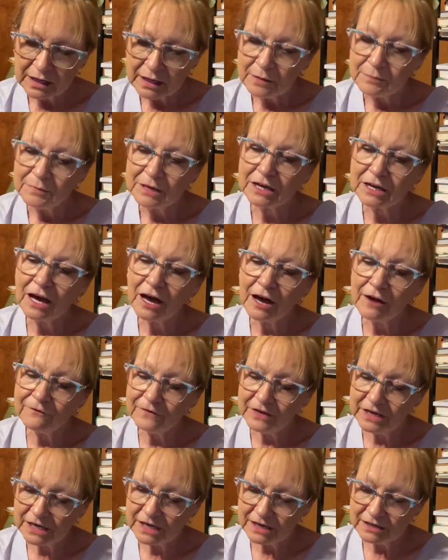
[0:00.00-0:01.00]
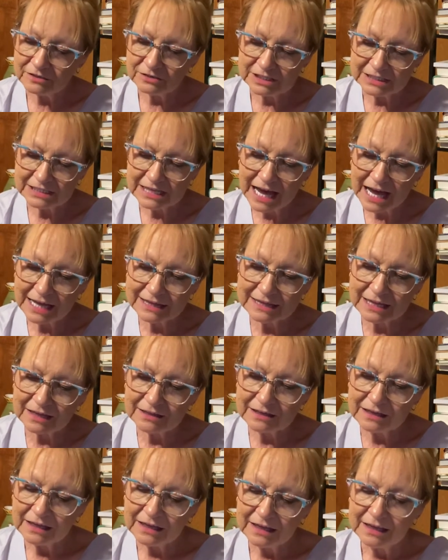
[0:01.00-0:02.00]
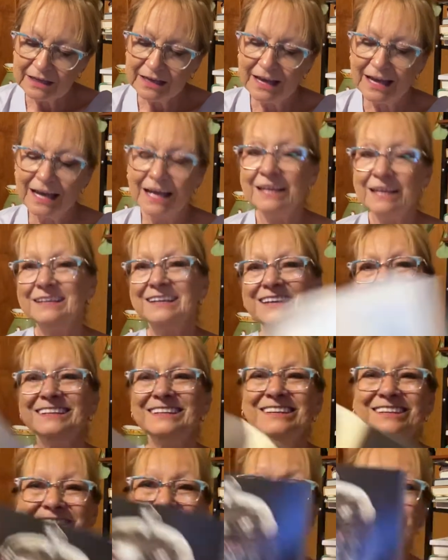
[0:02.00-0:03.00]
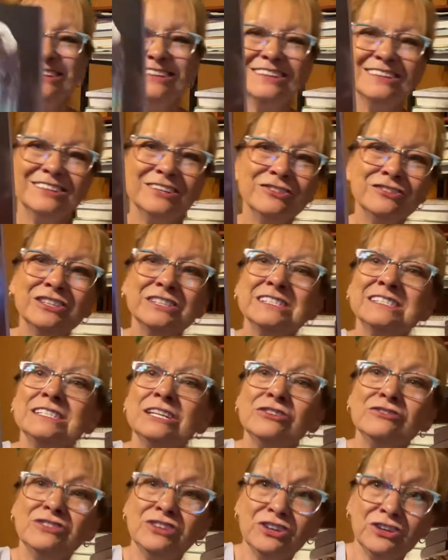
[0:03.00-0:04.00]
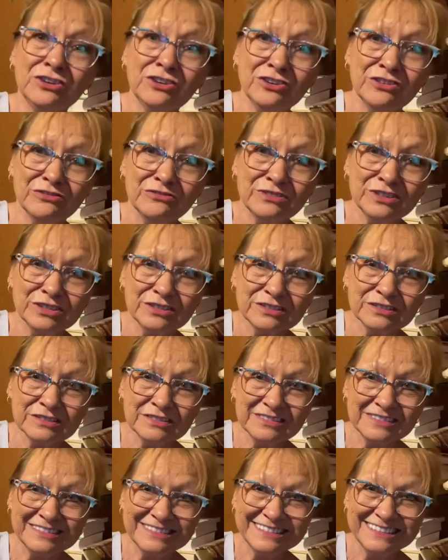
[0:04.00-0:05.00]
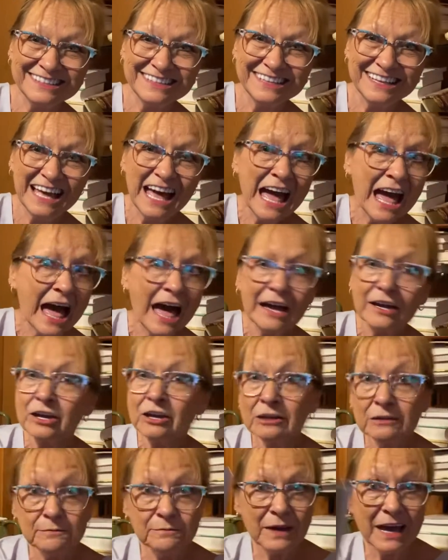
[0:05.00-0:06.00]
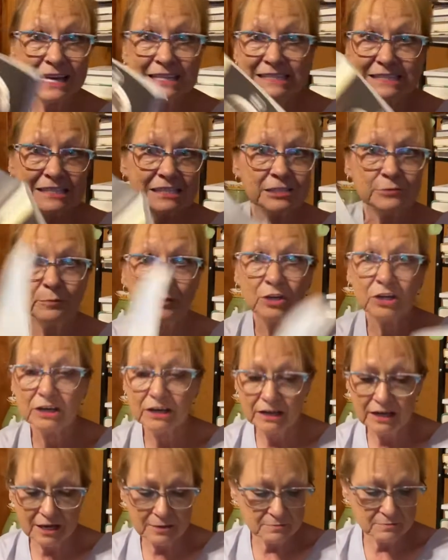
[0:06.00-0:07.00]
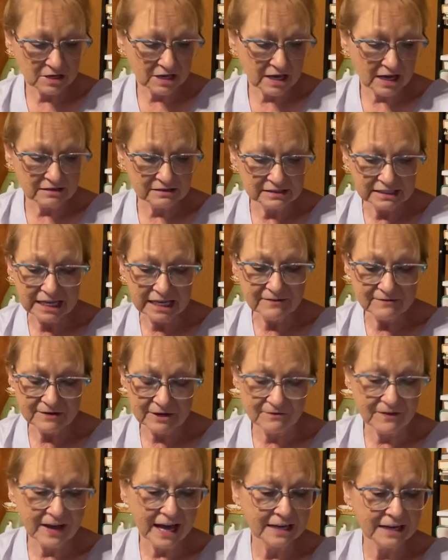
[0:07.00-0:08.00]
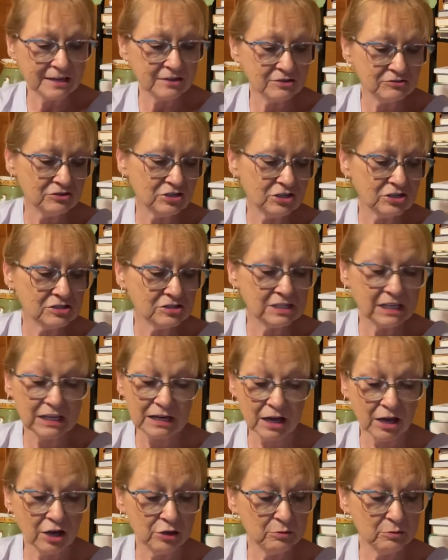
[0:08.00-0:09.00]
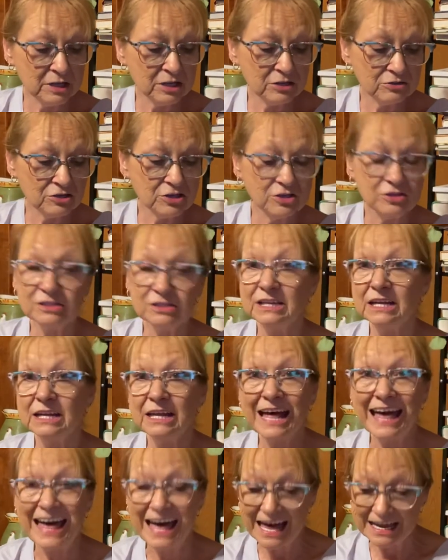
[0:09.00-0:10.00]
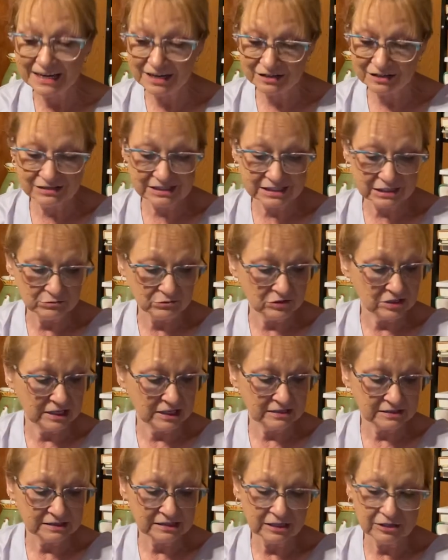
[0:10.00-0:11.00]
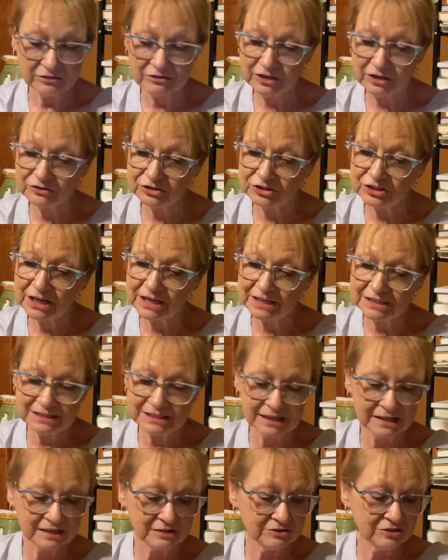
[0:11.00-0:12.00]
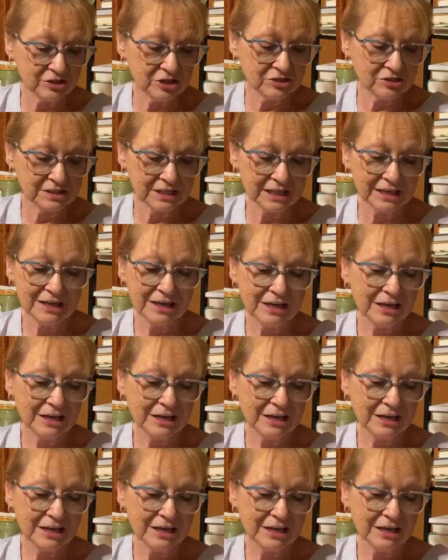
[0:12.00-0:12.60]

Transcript: But coffee cozies, I thought they're just too cute. Couldn't pass this book up because even if I don't use it, Omi will use it. I know someone else that crochets that will use it.